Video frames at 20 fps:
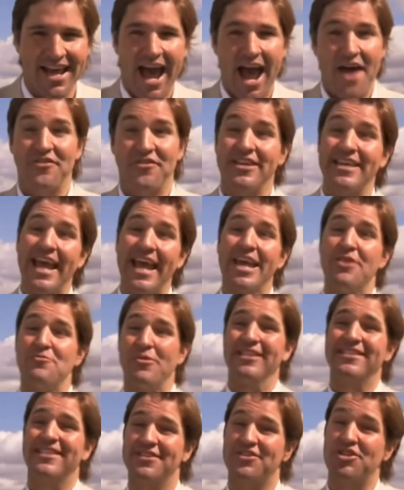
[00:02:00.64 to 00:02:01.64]
and the game
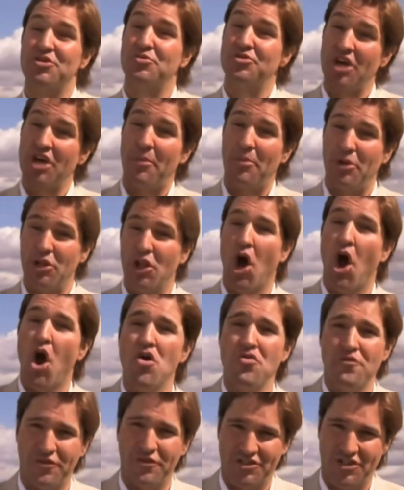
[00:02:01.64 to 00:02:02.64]
went into double
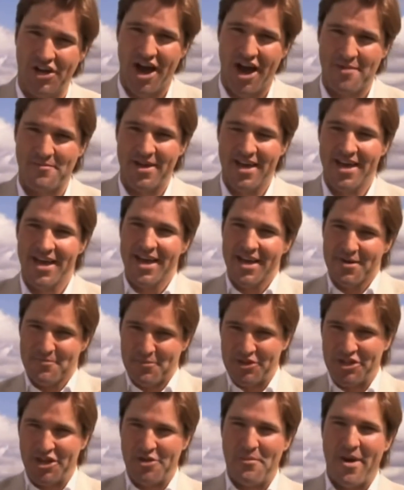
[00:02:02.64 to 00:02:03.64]
overtime.
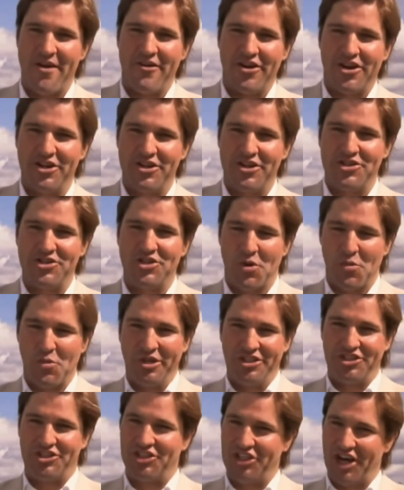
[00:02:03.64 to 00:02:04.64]
But the Americans were
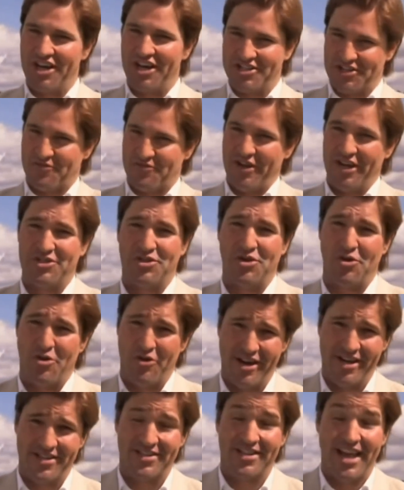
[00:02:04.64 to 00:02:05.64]
just
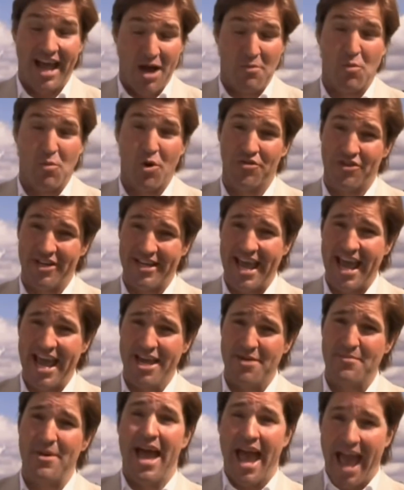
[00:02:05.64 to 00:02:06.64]
victorious and won the
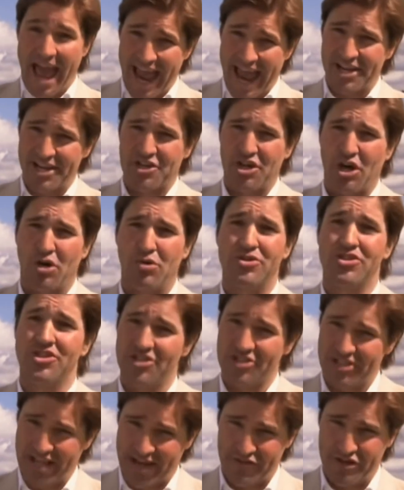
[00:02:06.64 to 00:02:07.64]
game
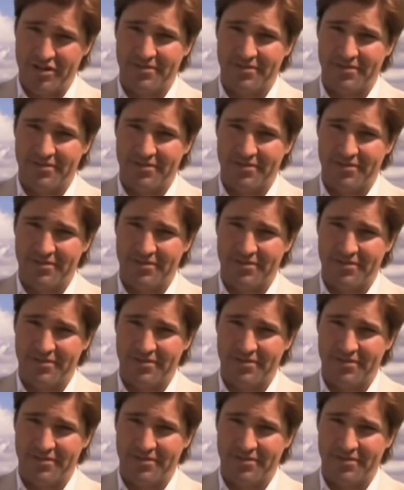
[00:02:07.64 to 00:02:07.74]
8-7.